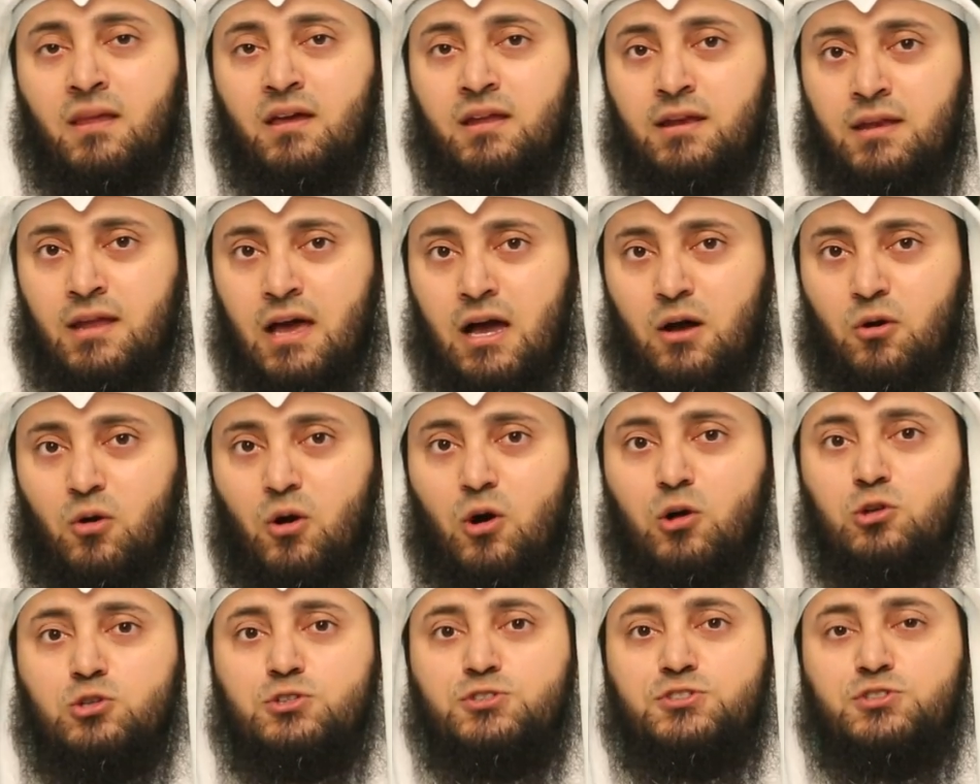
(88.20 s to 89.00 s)
Now
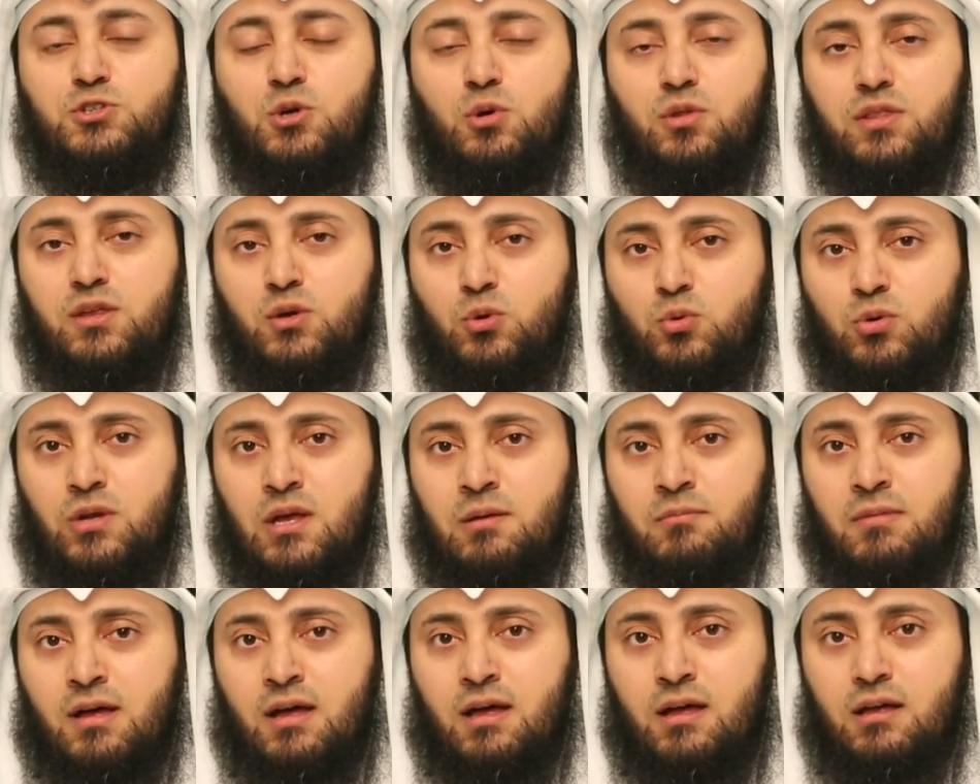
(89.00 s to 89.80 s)
also the
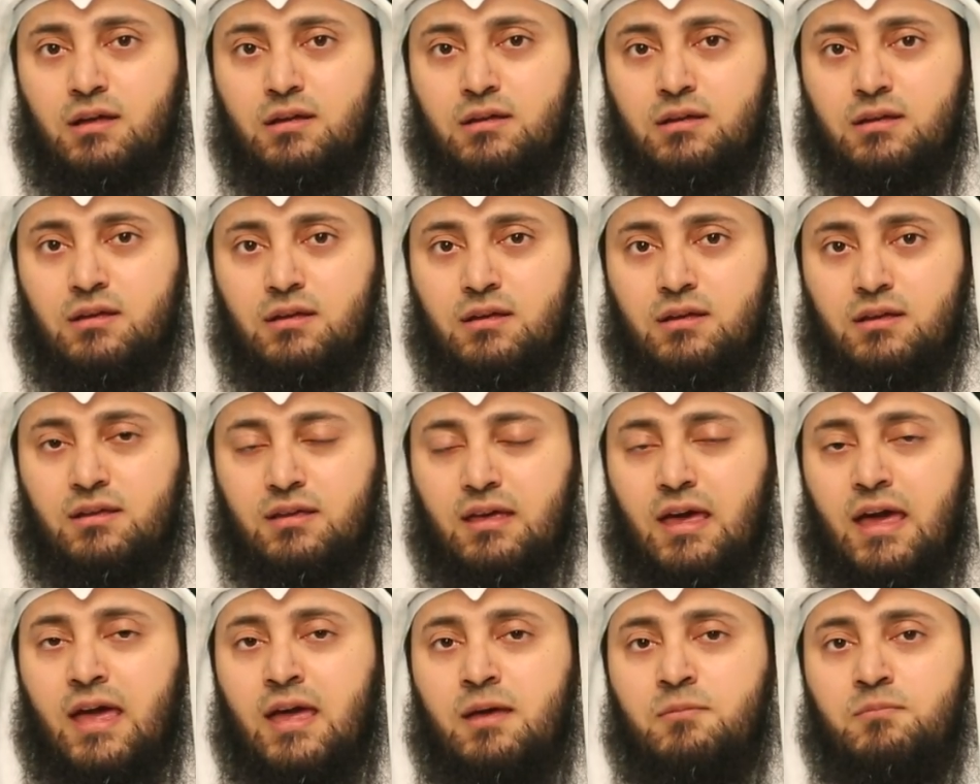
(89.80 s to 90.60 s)
ulama
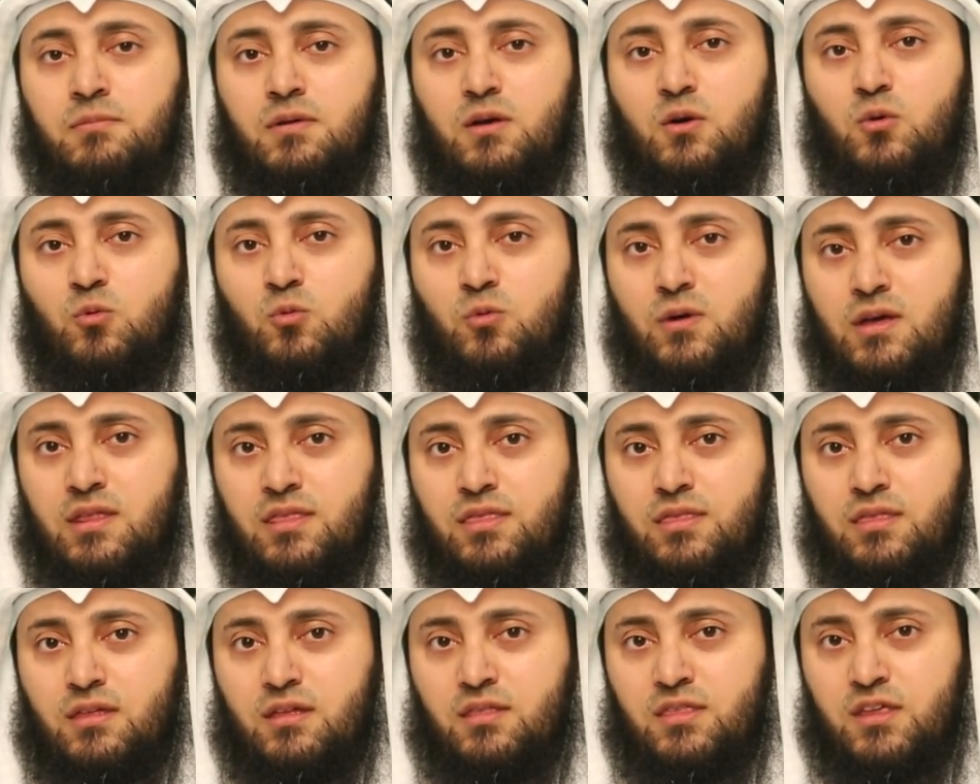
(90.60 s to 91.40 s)
came
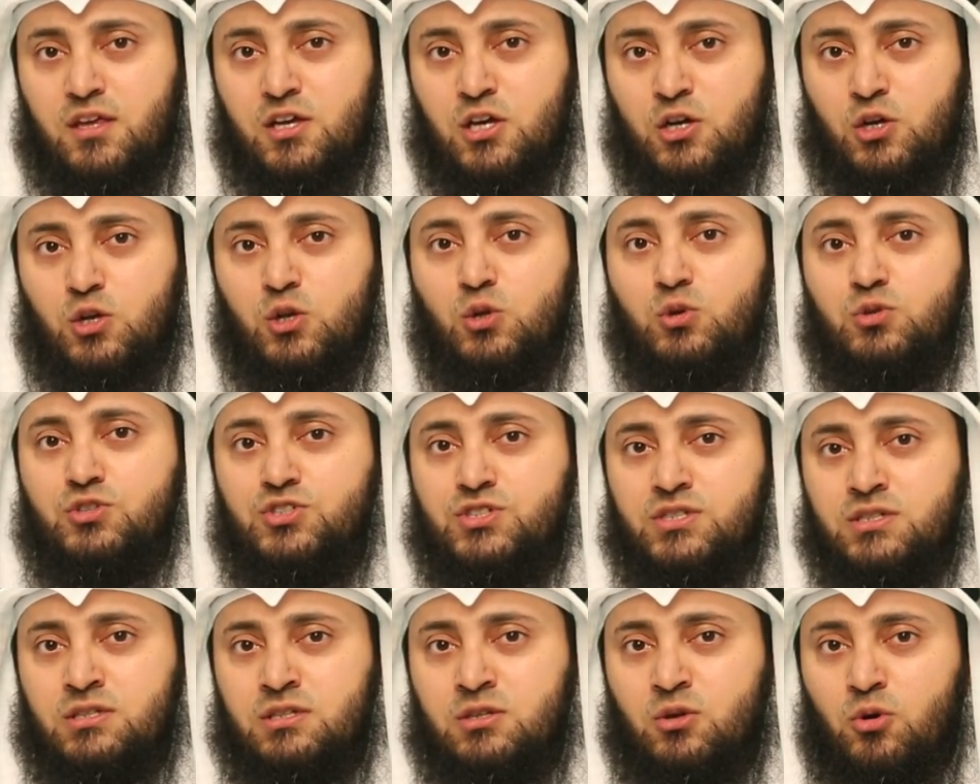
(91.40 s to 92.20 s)
with the
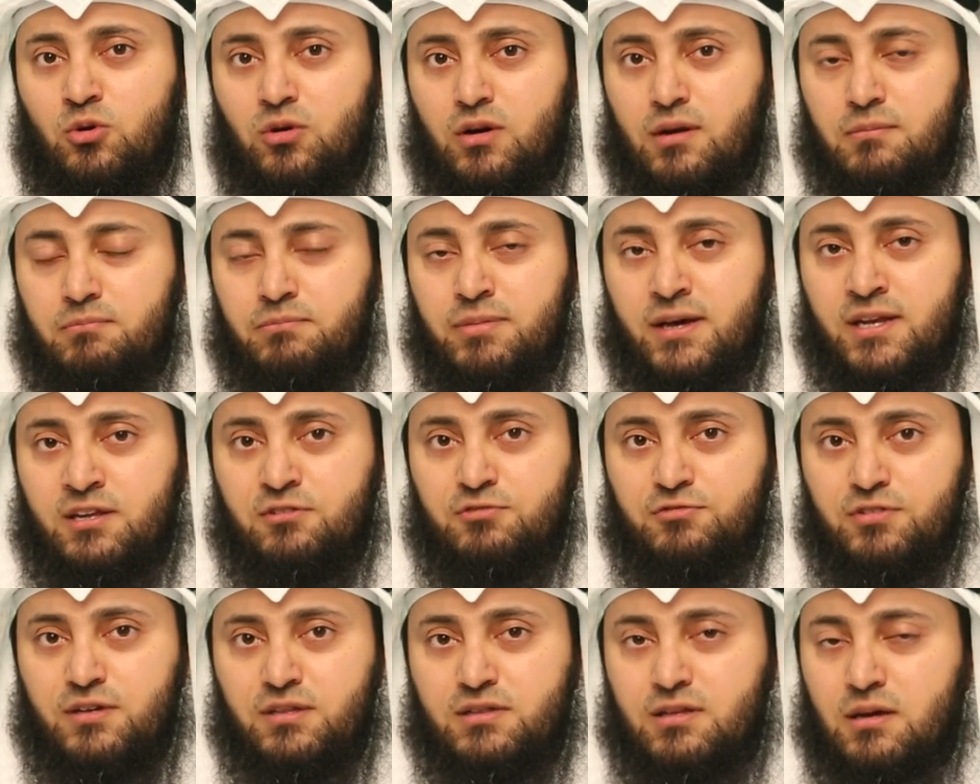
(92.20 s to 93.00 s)
conclusion or a
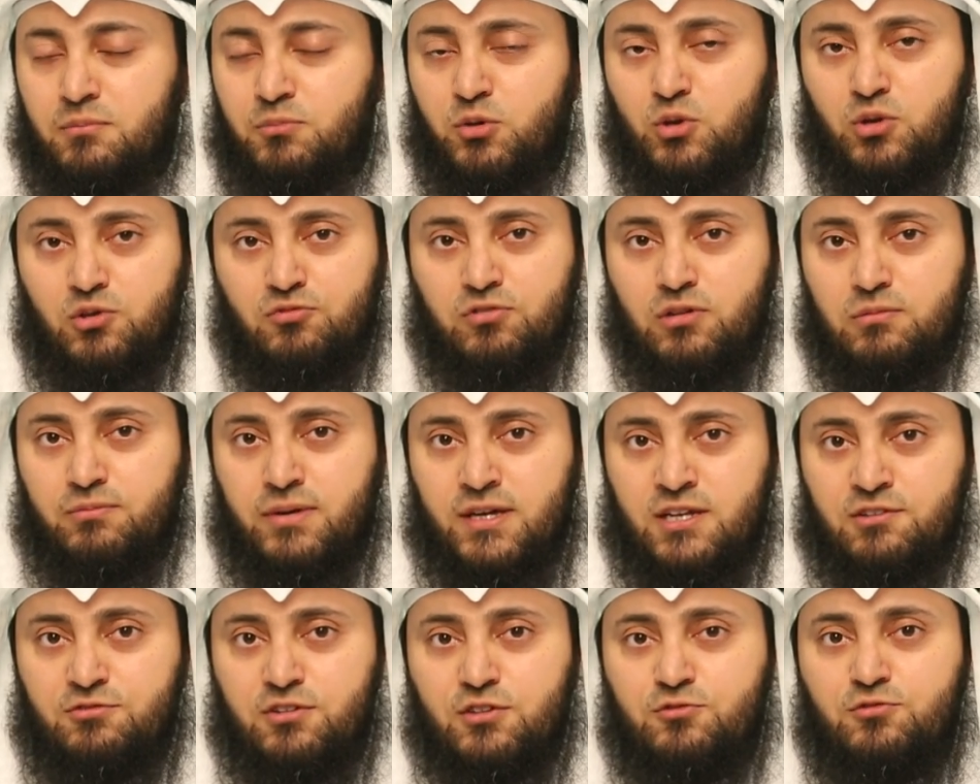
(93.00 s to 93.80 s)
benefit, a beautiful
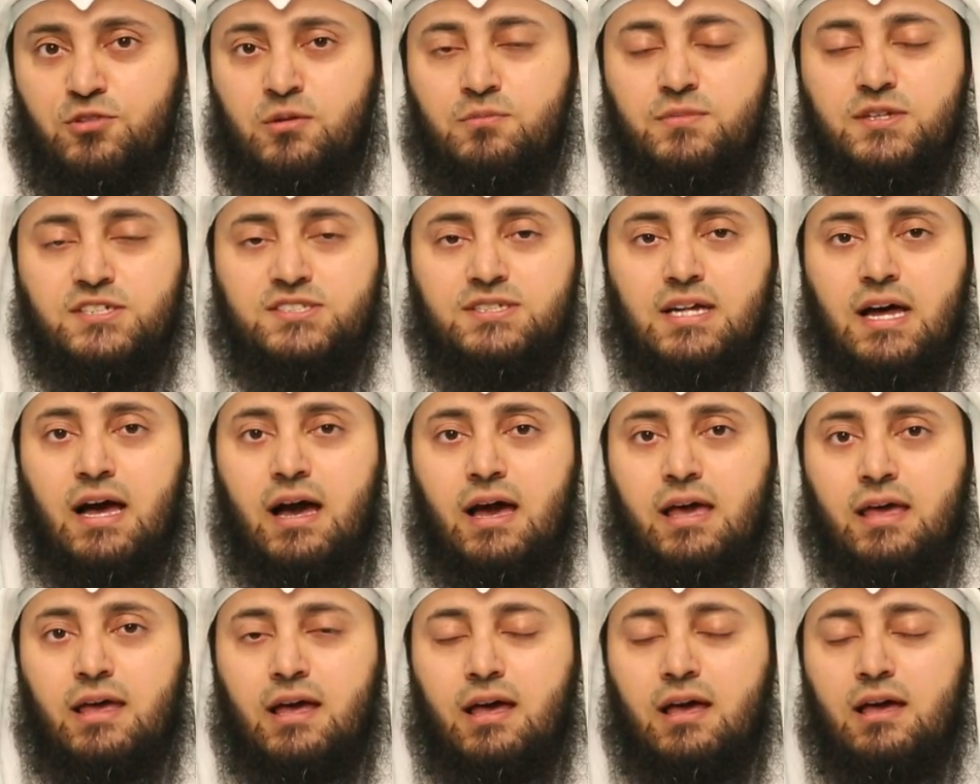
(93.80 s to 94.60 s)
benefit from this
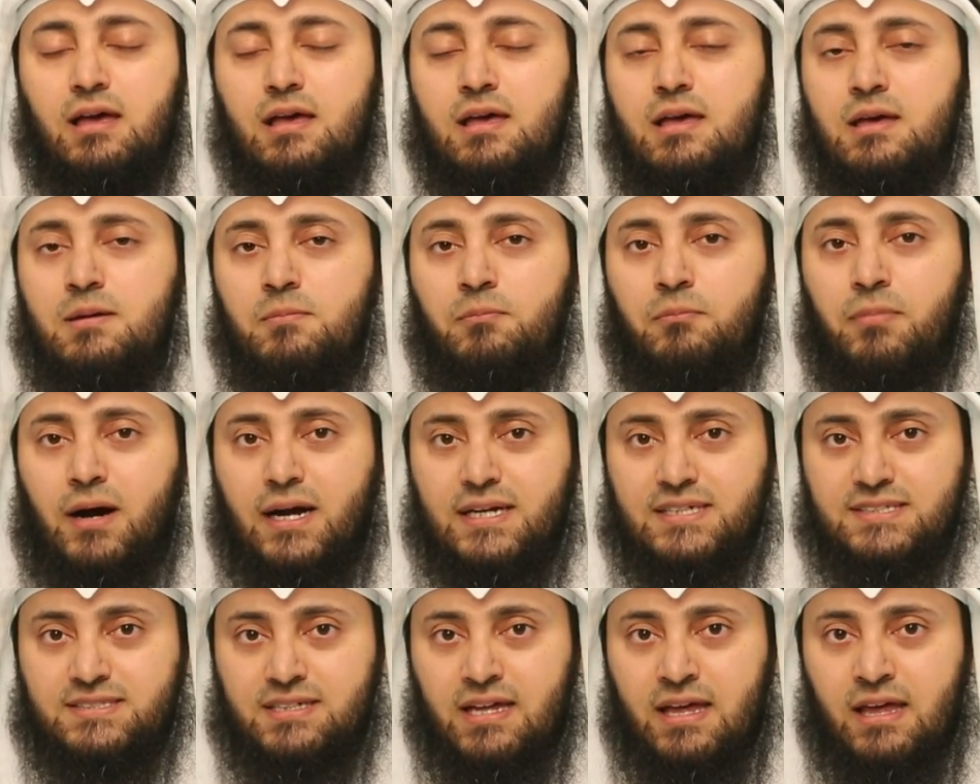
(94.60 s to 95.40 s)
ayah
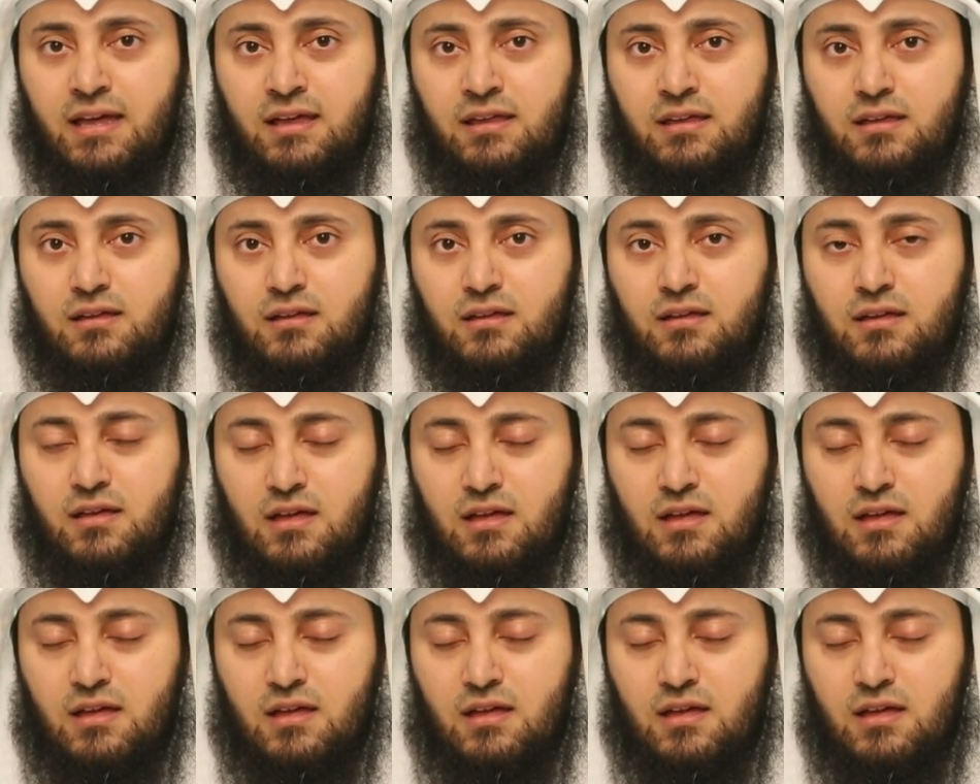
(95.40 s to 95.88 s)
by saying